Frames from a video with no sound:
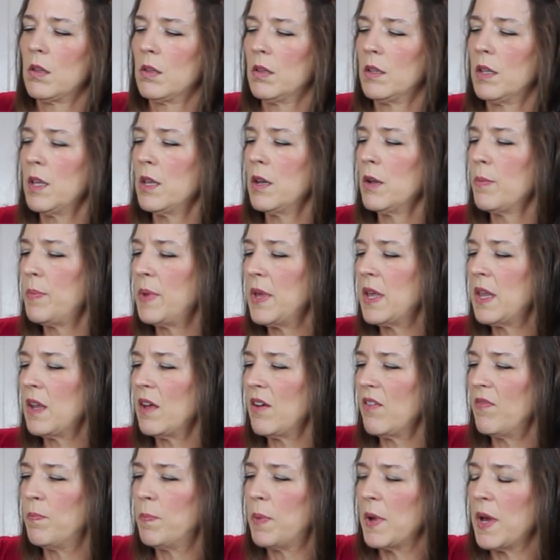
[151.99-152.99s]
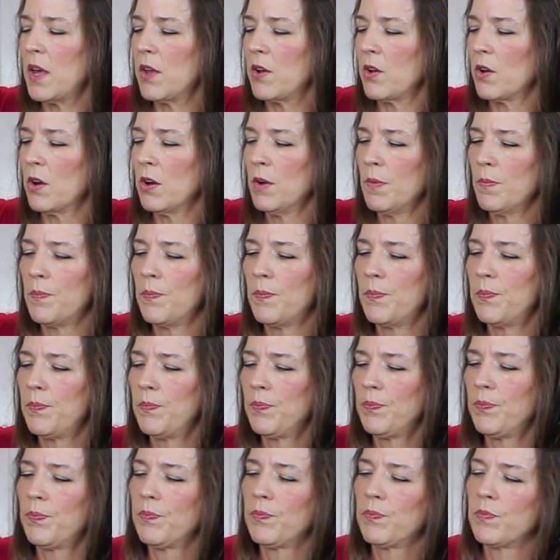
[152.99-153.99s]
little bit of butter.
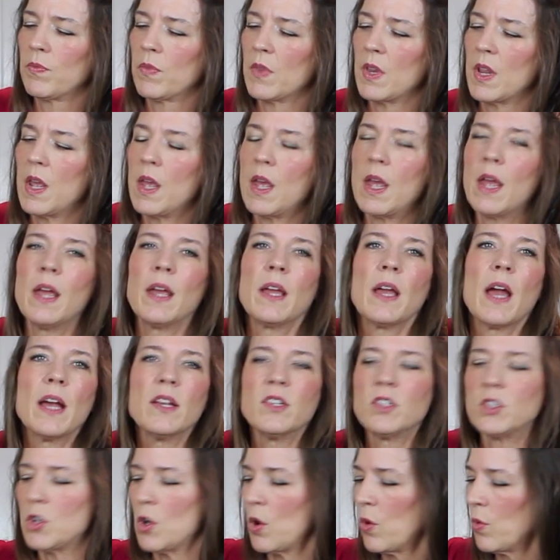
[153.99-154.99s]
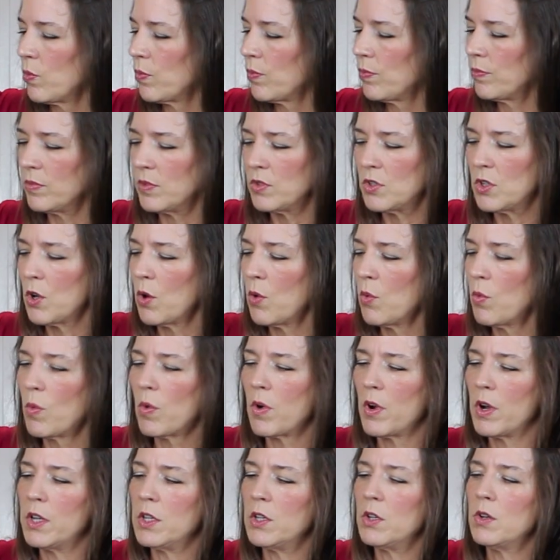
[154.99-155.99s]
And guys, don't
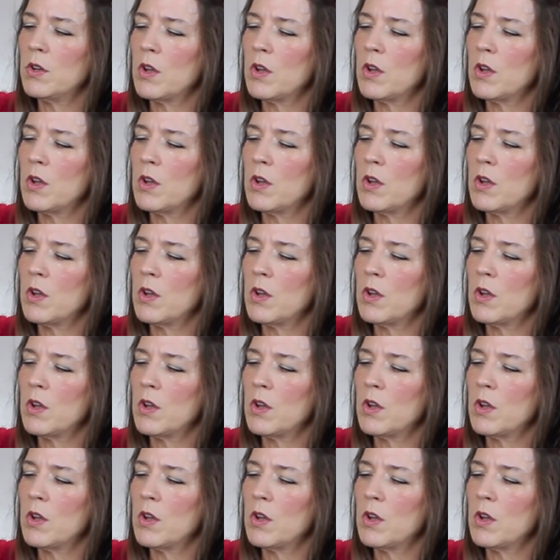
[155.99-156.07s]
worry.